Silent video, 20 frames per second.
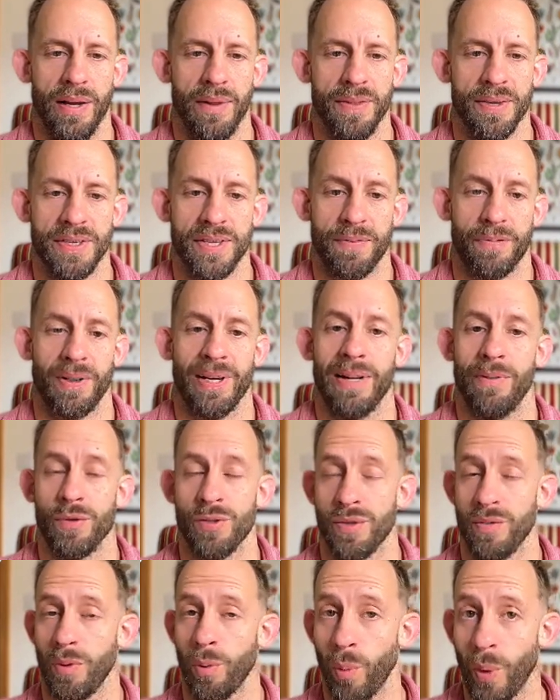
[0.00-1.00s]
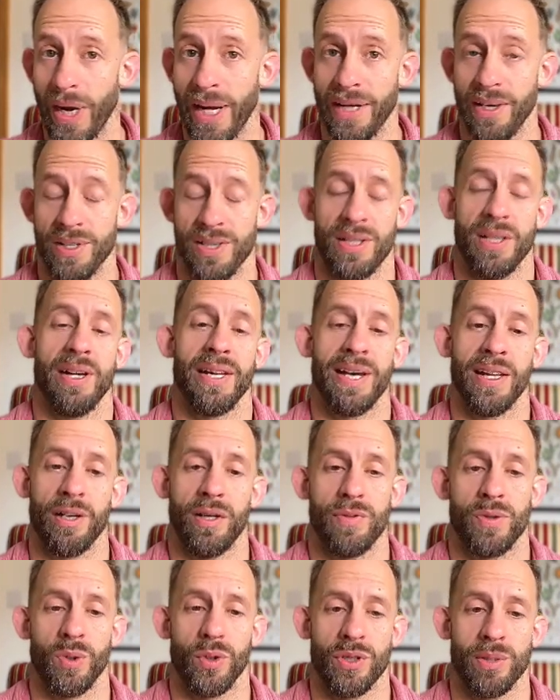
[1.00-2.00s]
different levels of awareness that, again,
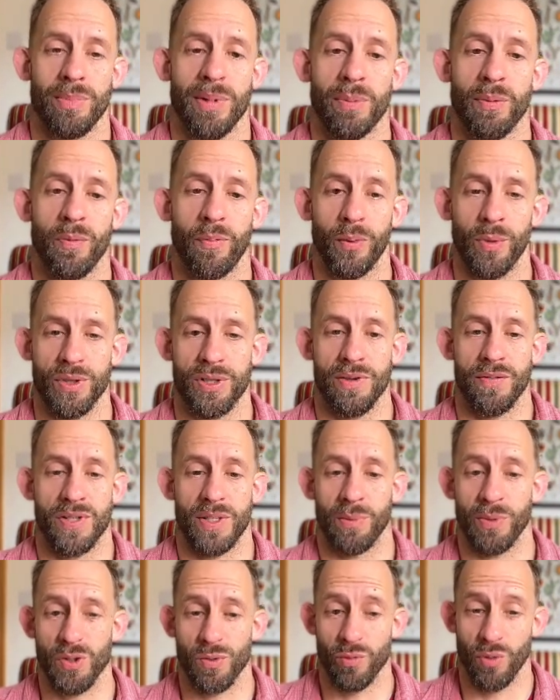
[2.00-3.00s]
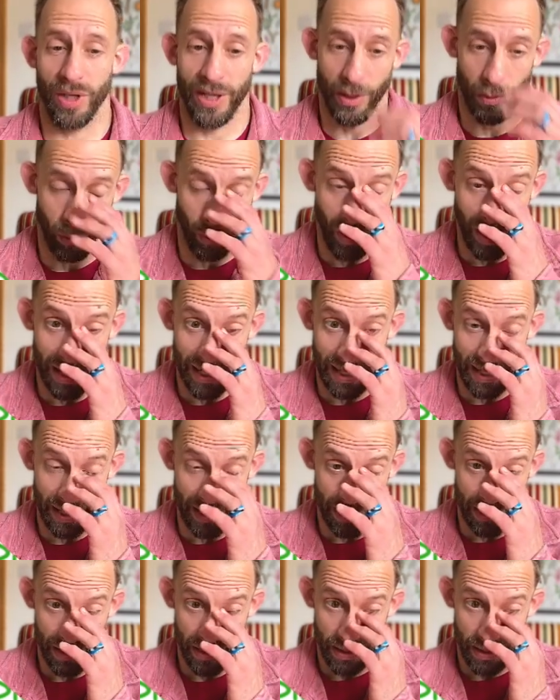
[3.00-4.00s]
I've talked about before. So if someone's really aware,